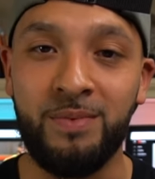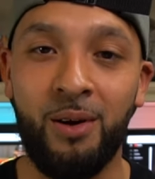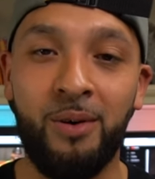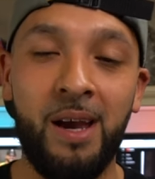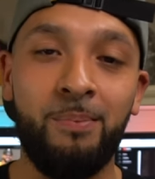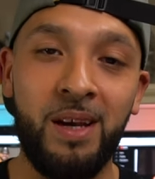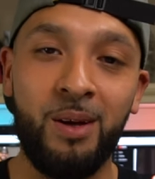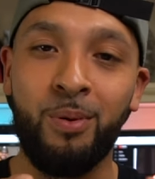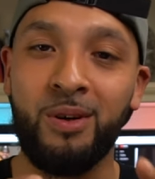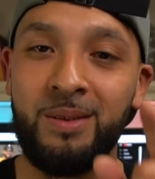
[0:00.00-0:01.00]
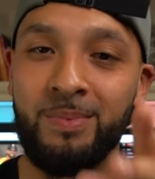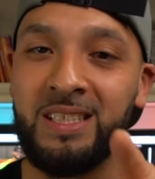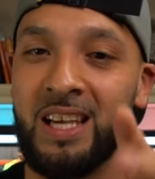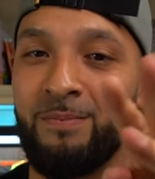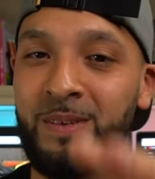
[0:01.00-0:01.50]
All right, be a good person, be
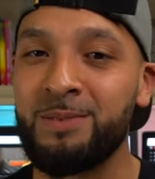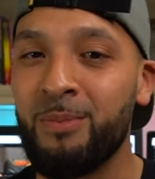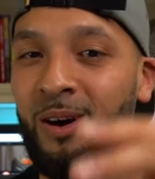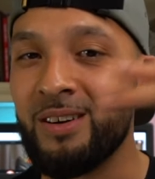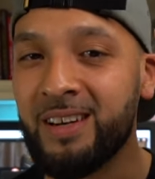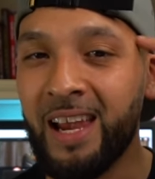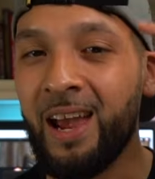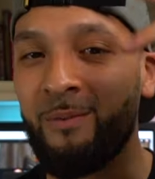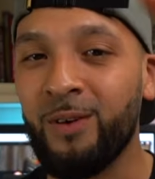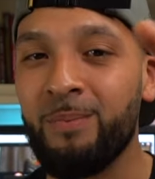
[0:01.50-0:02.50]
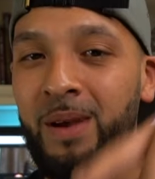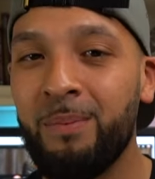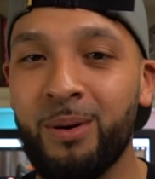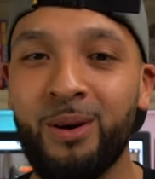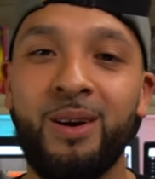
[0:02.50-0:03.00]
safe, be smart, and
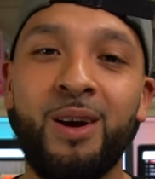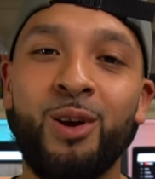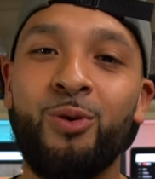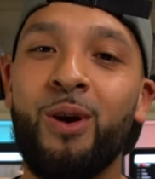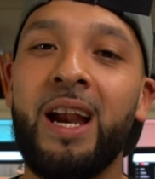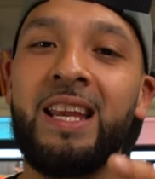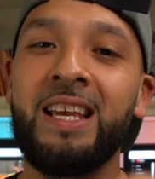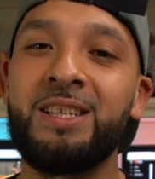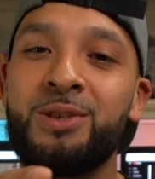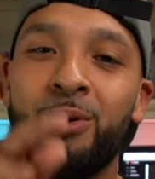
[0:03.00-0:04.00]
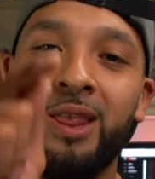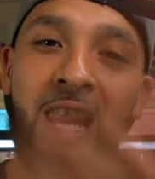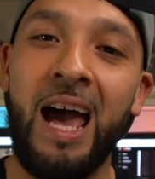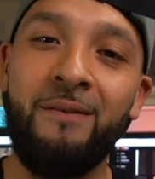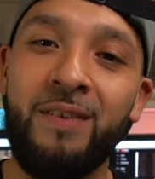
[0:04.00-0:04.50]
remember, credit is your
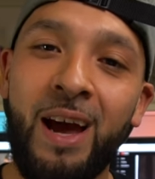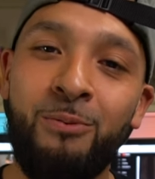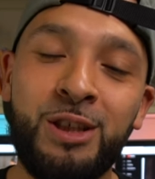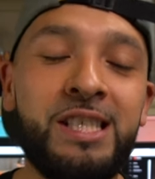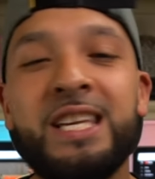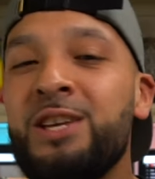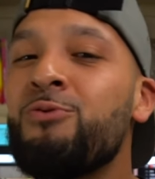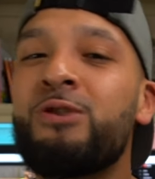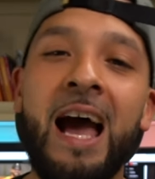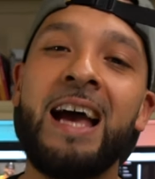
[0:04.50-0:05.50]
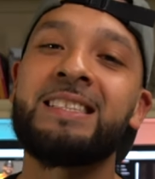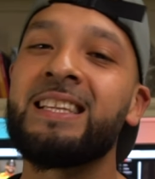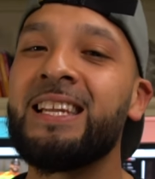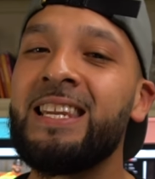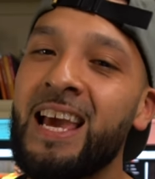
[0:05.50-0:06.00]
life, and I will see you guys
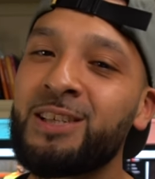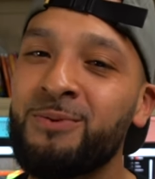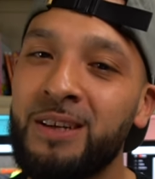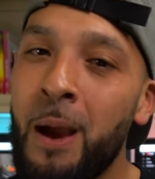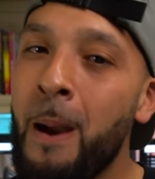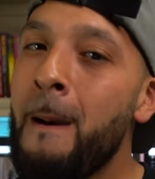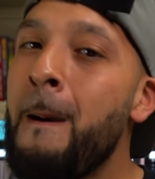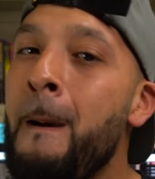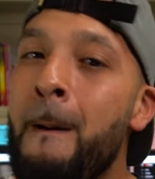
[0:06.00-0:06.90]
in the next one.